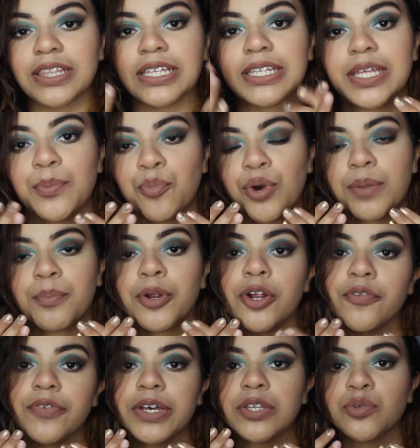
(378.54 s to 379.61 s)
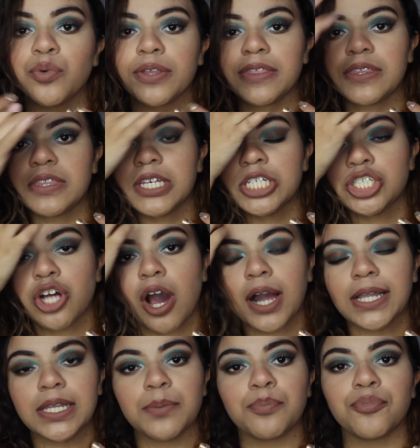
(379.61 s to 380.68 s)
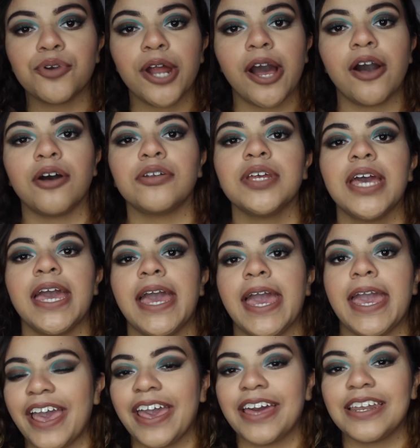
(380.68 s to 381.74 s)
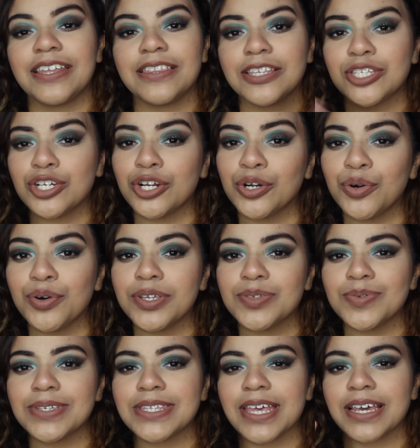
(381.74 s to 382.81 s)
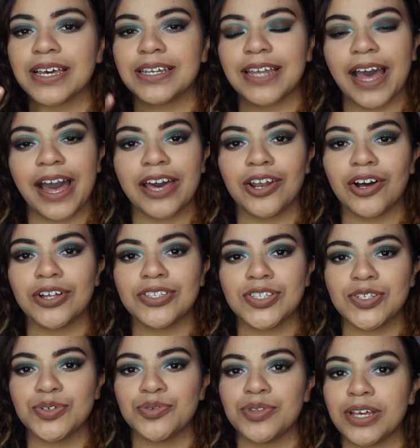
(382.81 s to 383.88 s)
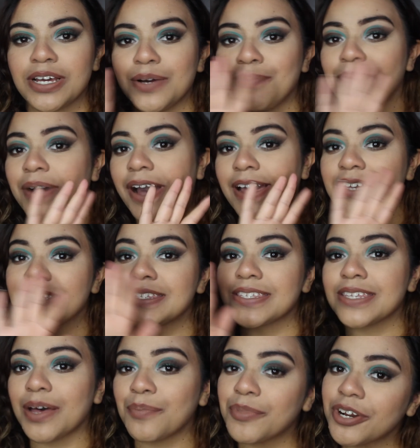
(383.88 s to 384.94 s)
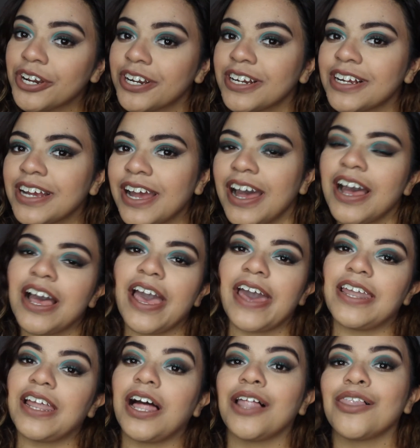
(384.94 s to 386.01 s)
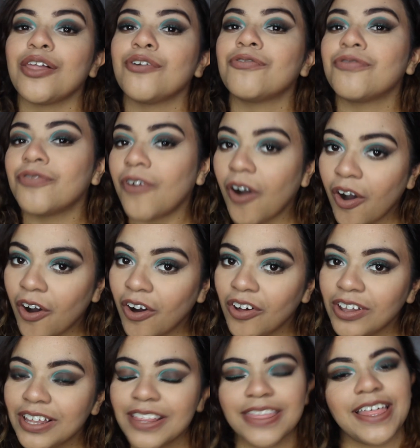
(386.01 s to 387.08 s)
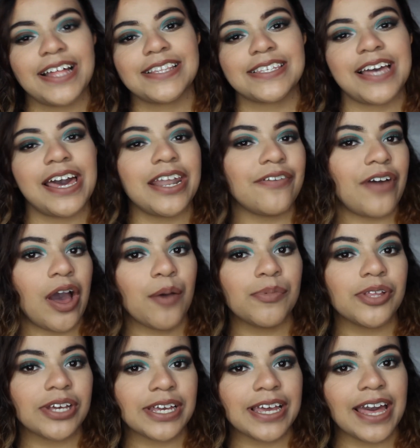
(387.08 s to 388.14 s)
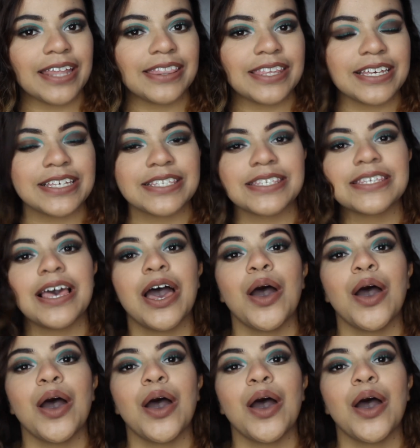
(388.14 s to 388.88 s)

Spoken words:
the lip went perfect with the chocolate brown, and the turquoise was like an add-on to like a Bye Summer and Hello Fall. That's kind of how I'm looking at this,